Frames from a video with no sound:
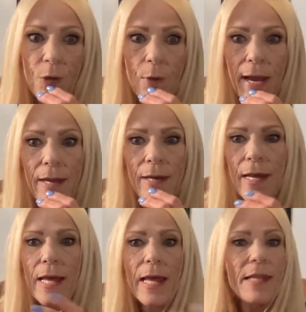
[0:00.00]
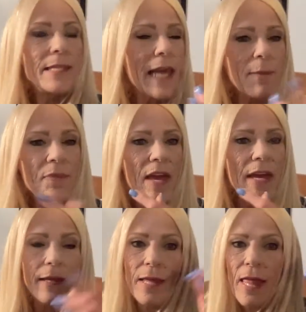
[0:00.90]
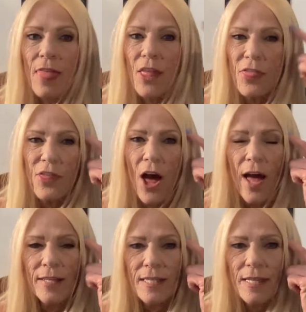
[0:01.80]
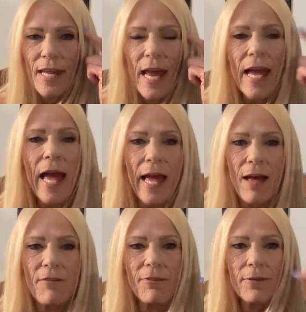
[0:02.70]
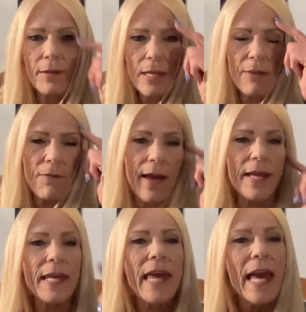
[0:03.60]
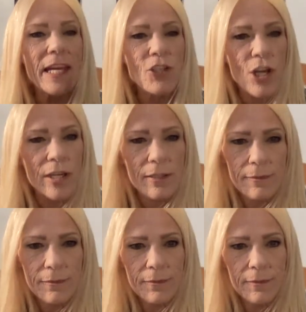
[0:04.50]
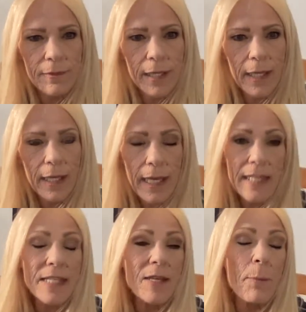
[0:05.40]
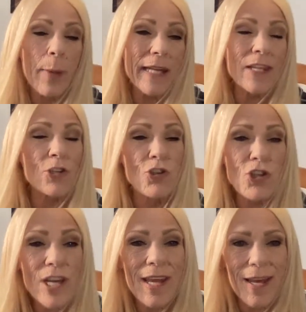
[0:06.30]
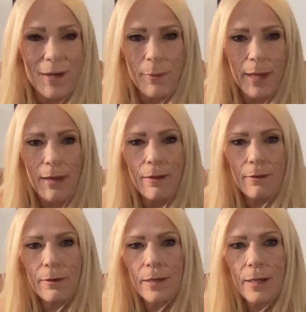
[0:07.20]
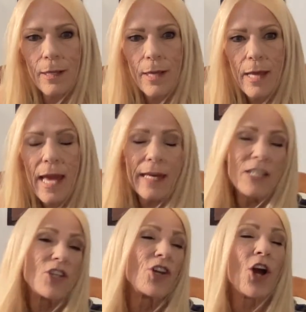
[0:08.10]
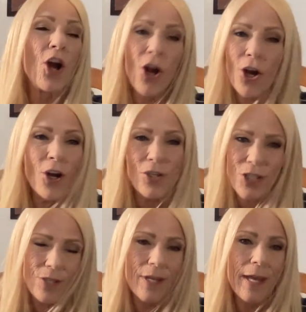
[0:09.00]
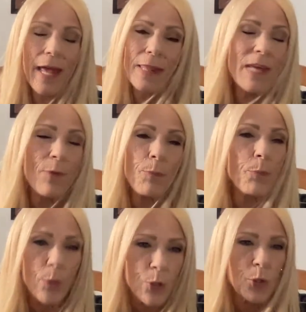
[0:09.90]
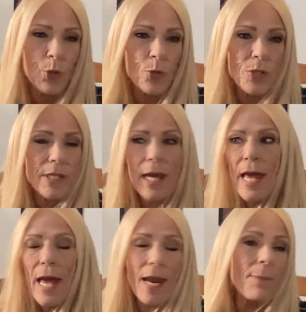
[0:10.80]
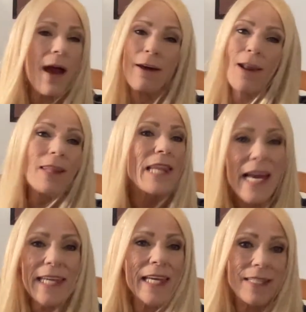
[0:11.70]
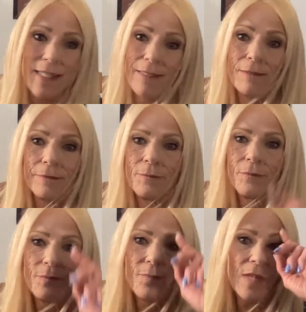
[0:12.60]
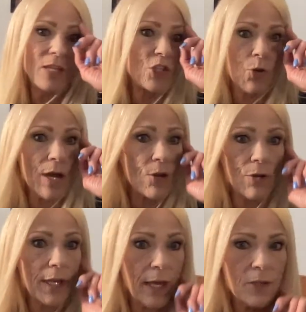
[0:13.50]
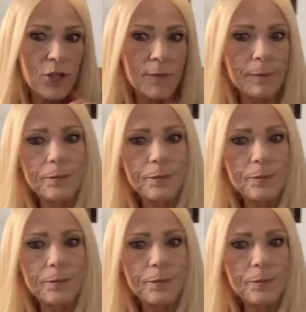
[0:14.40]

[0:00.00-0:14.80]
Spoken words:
right? Same thing. The thought that I have, if I engage it, it's going to bite the shit out of me, and it's going to hurt and leave a bruise, and I'm not going to like it. And so I don't engage it.